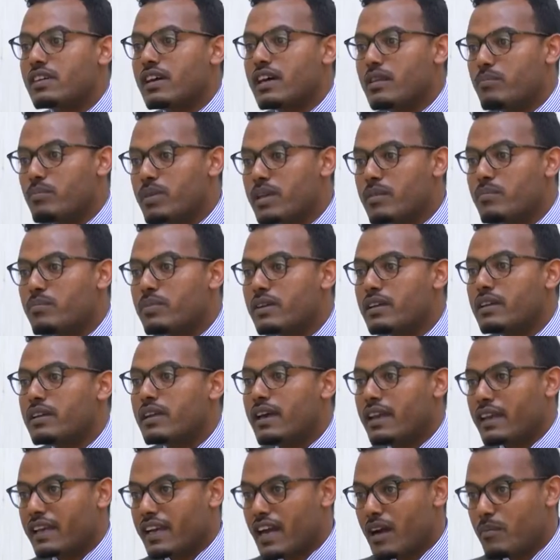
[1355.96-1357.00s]
and people
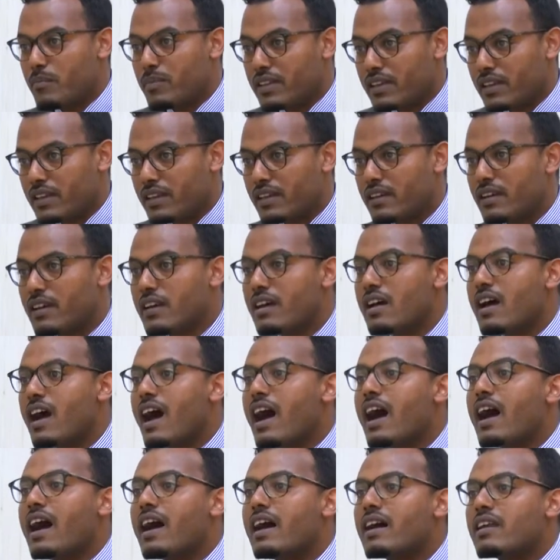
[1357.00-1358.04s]
and capital
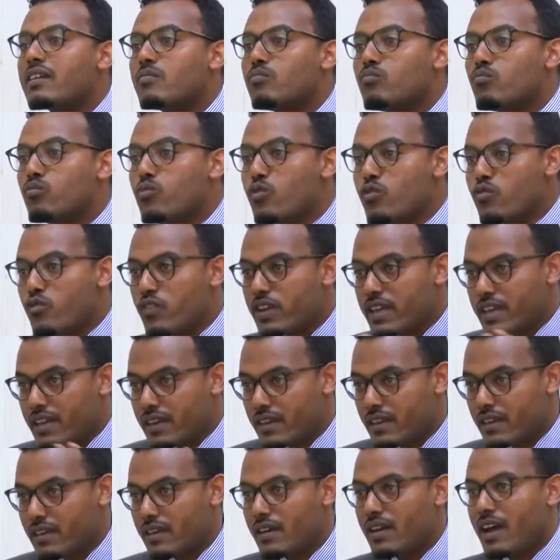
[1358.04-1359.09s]
are
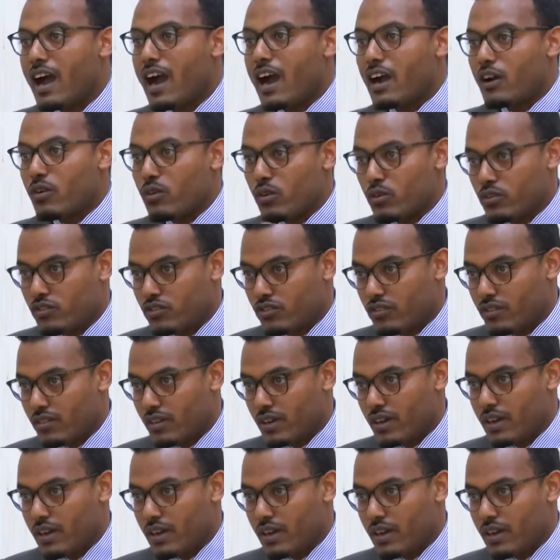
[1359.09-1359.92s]
moving across